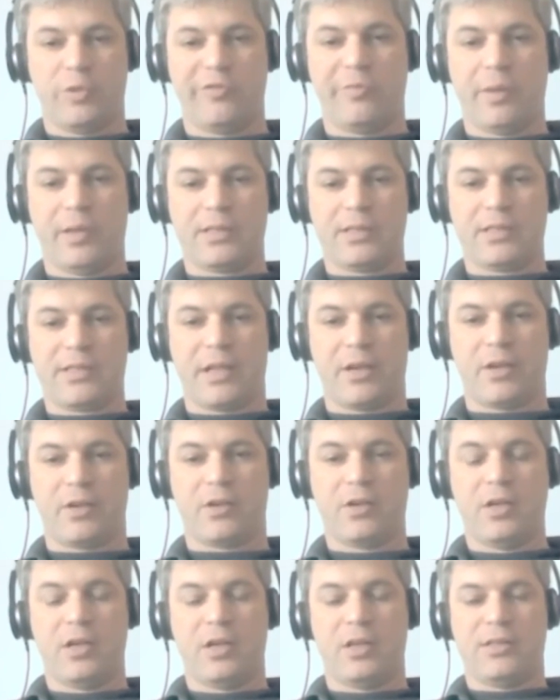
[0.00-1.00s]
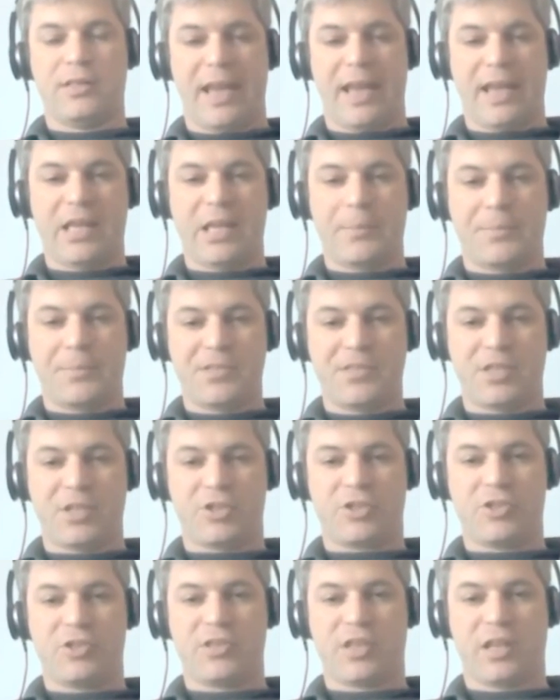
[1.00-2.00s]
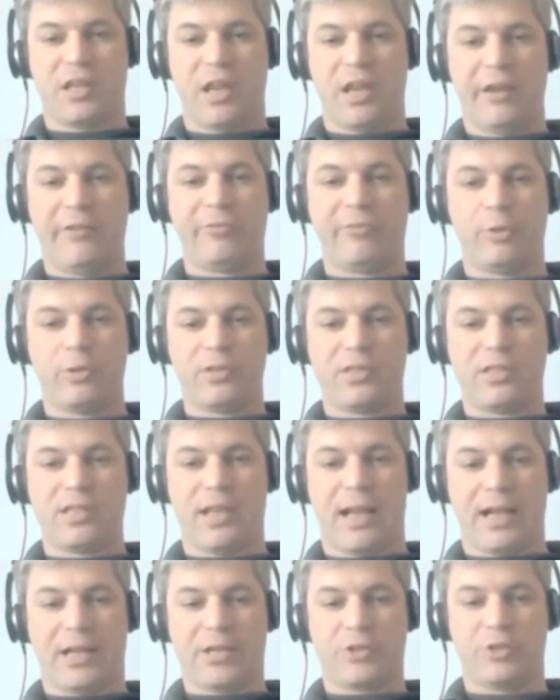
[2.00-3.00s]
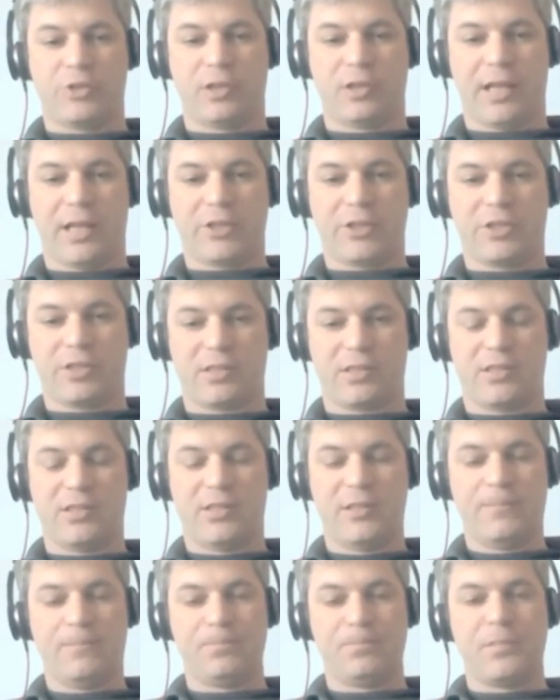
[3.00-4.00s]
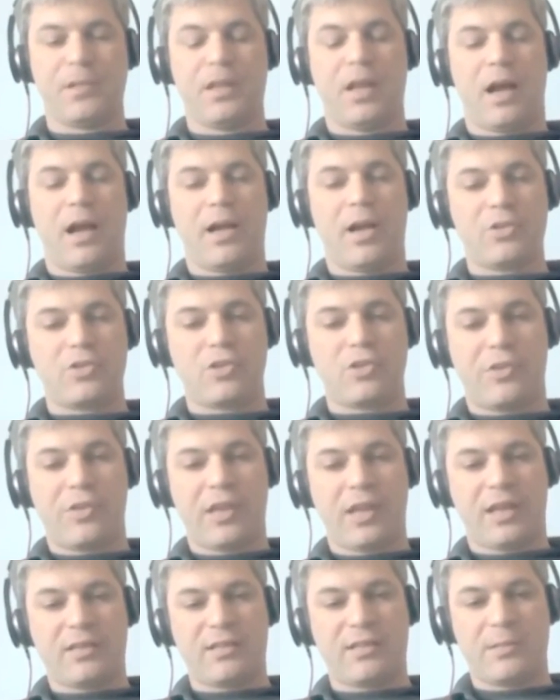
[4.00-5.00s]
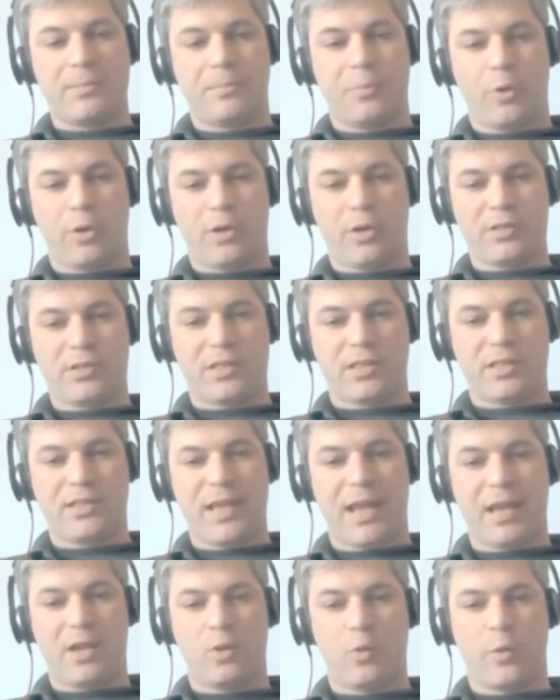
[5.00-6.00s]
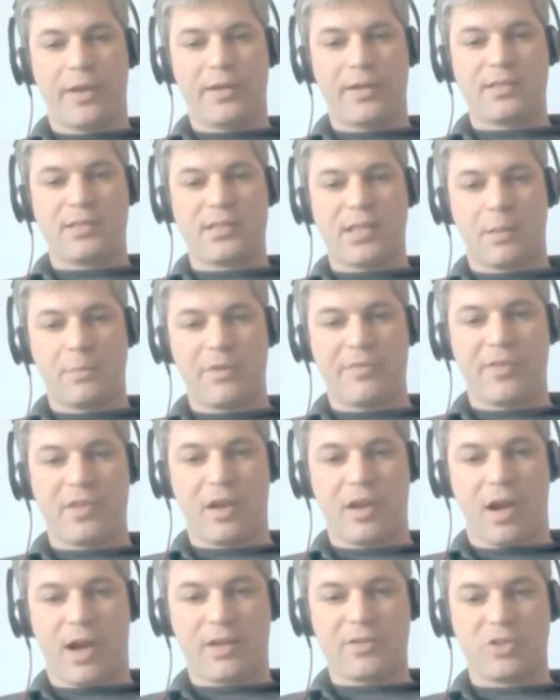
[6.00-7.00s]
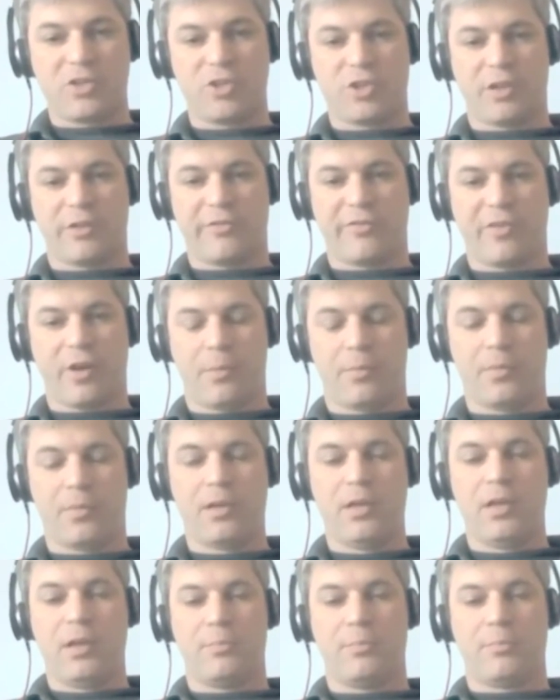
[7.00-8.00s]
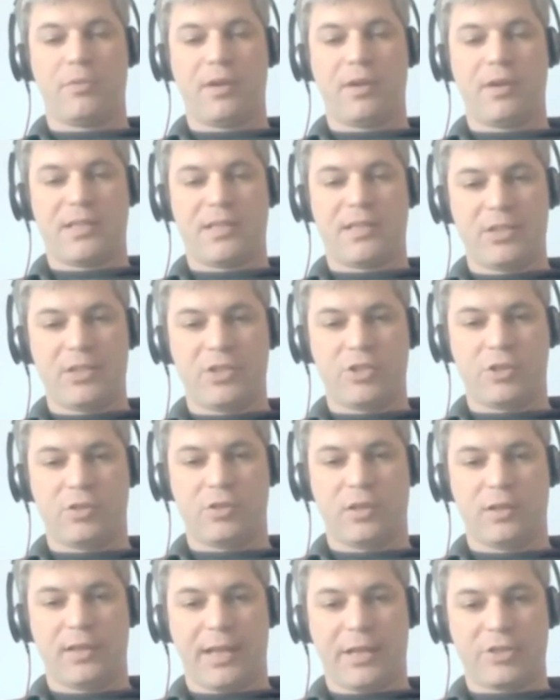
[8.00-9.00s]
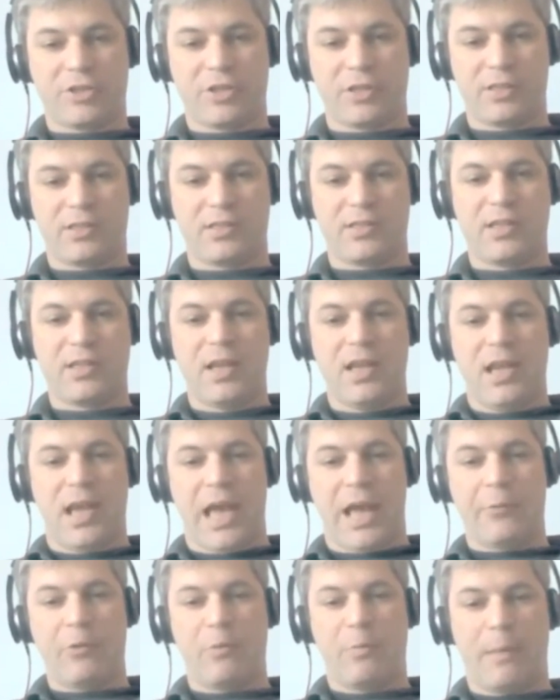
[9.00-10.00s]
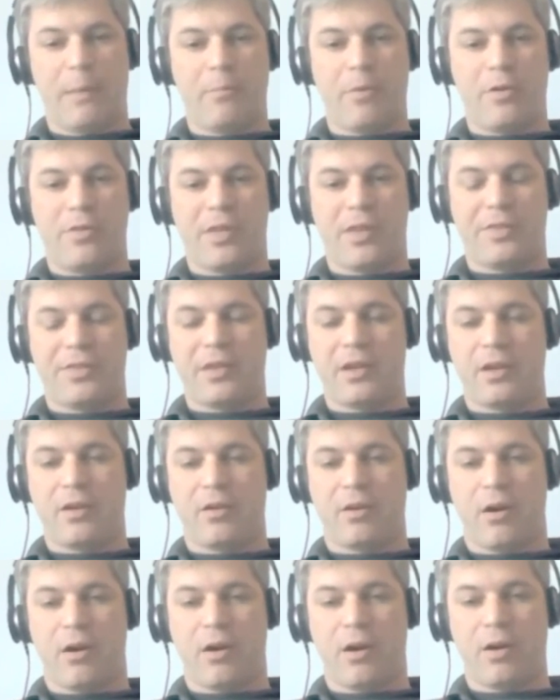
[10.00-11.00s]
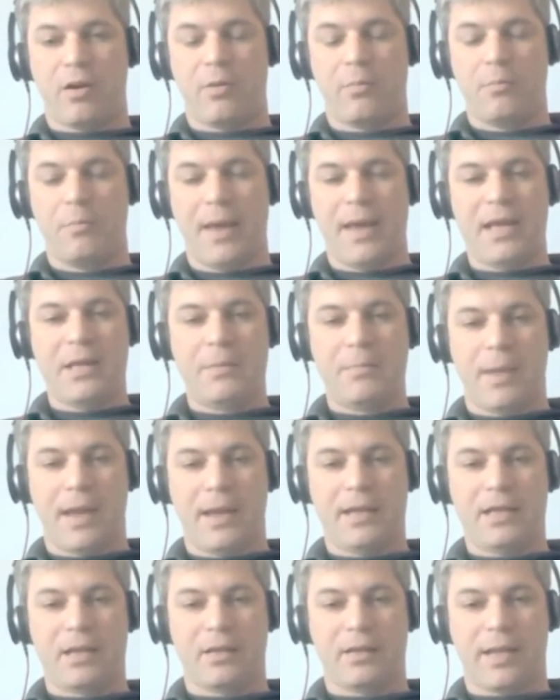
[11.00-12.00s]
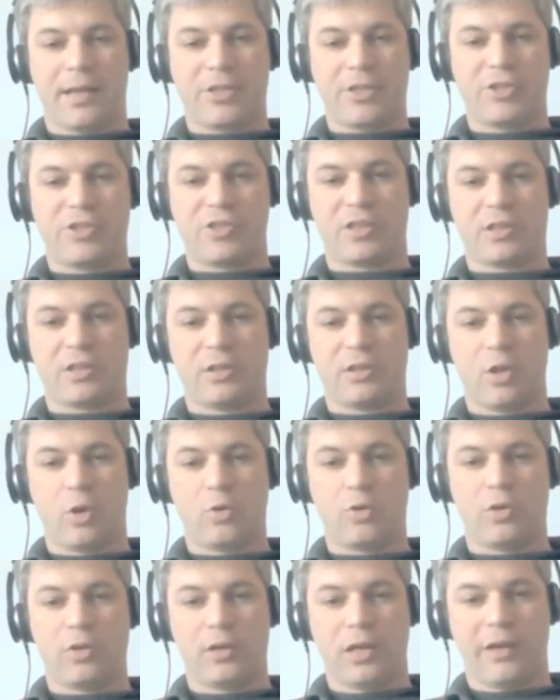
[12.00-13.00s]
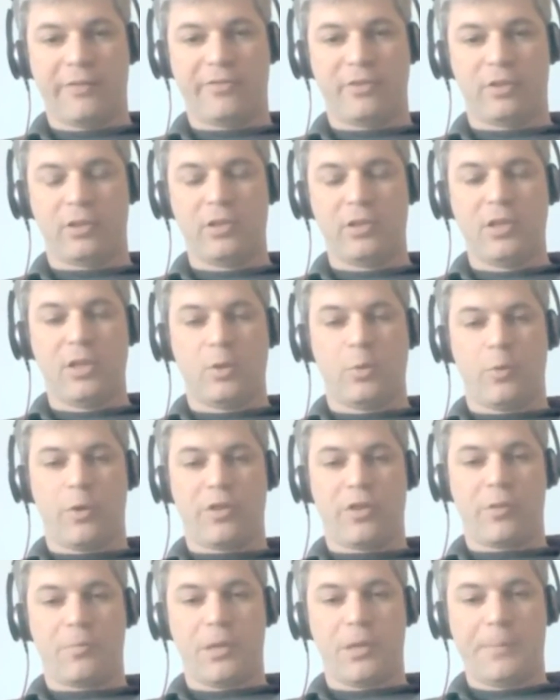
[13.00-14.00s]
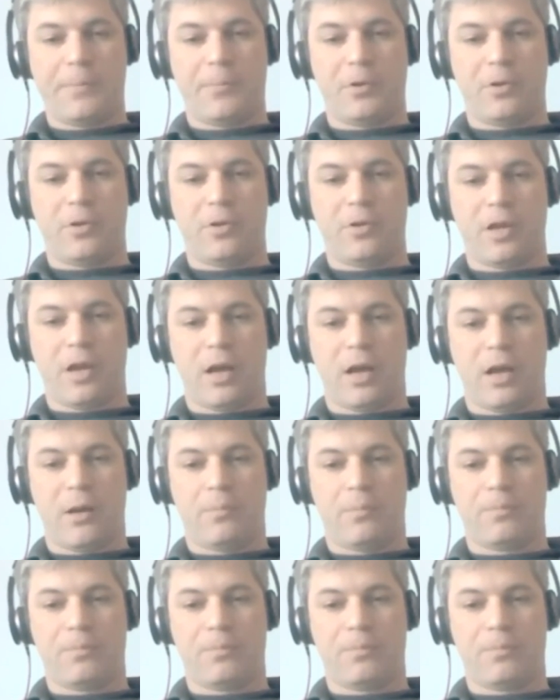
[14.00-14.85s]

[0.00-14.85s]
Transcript: and movements that are taking positions and influencing actual elections. I also think it's important to take away some of the oxygen from presidential elections and remember that there are many, many elections at the local level where the people